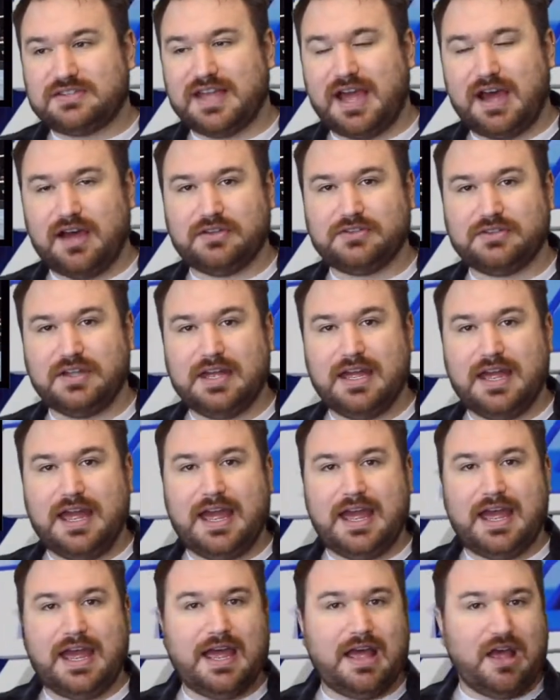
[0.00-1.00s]
Styles
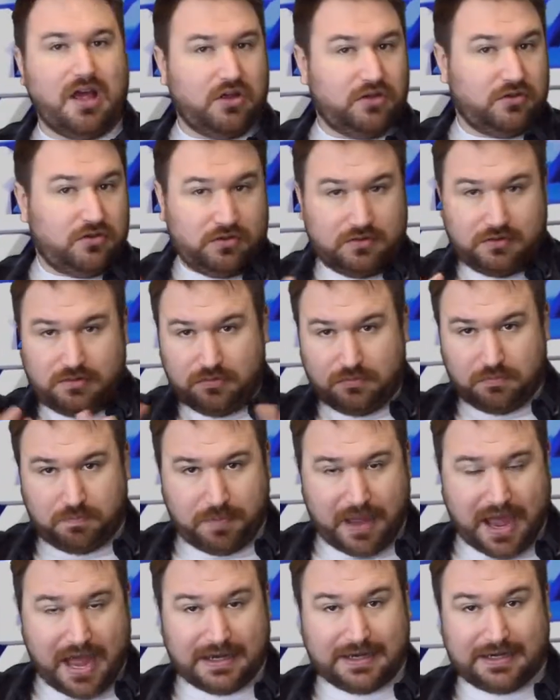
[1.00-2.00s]

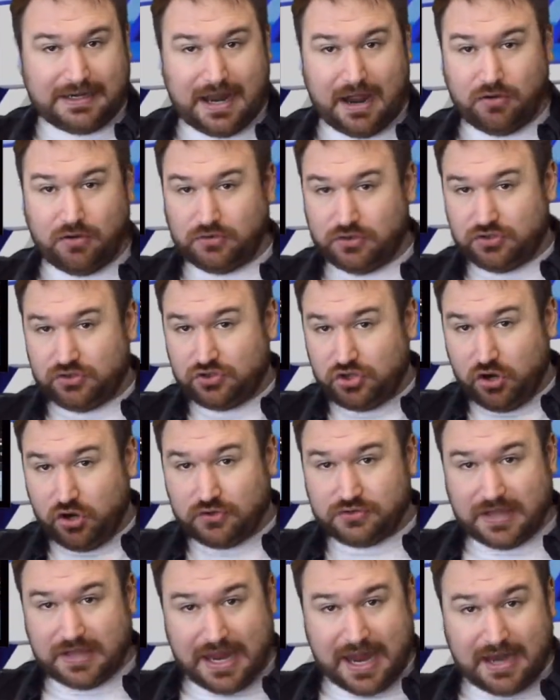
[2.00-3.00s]
panning out, the
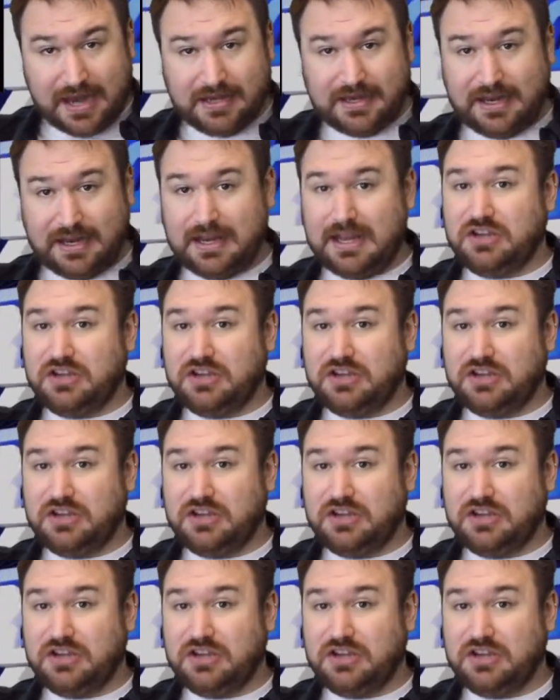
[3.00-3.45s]
show's ending,